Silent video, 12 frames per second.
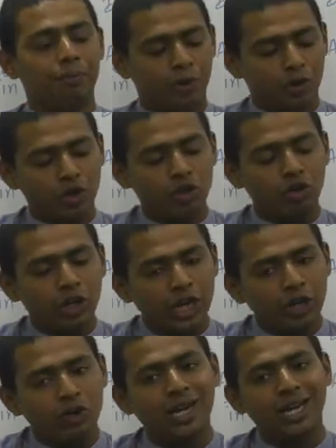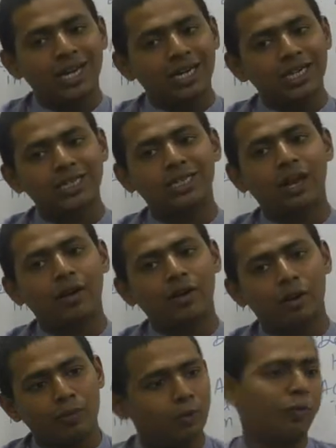because you did not understand
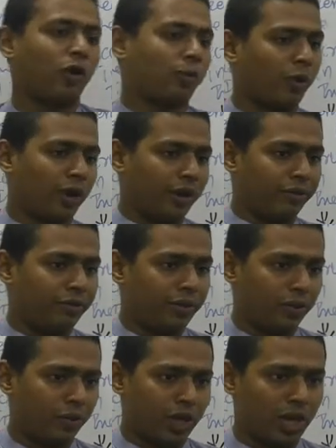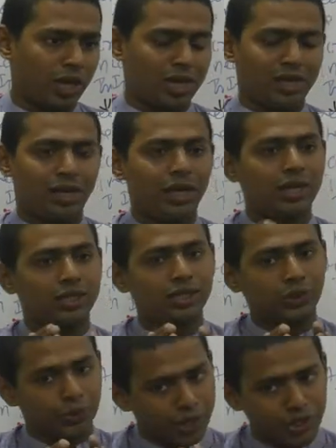rubber properly okay it is a
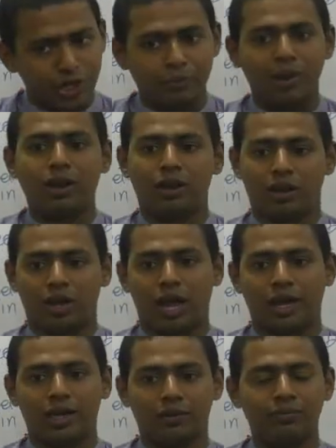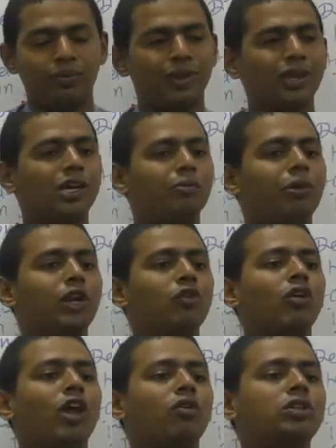stretchable item but
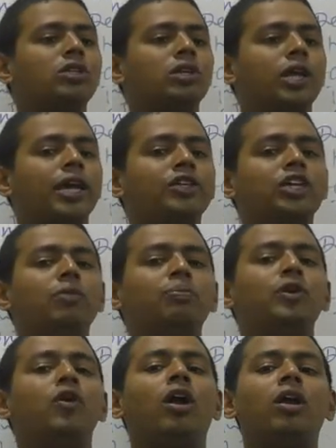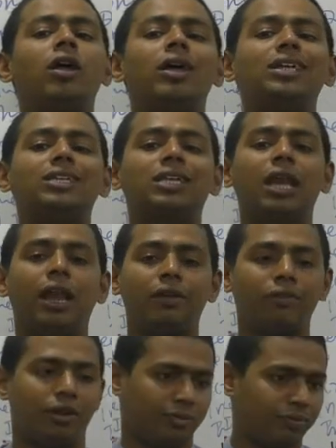you cannot stretch it beyond its
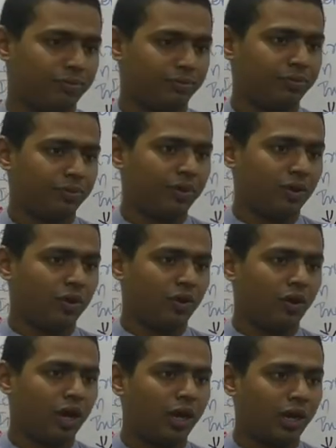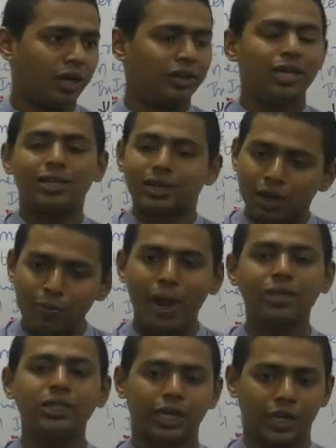level all right there is a
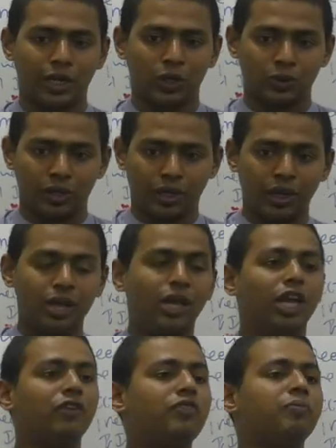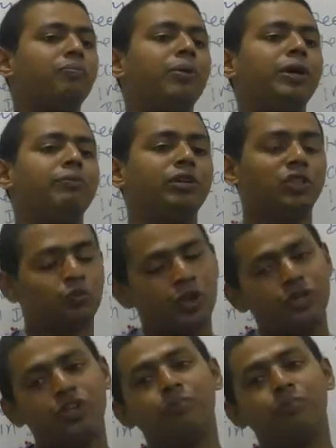capacity into it if you be, stretch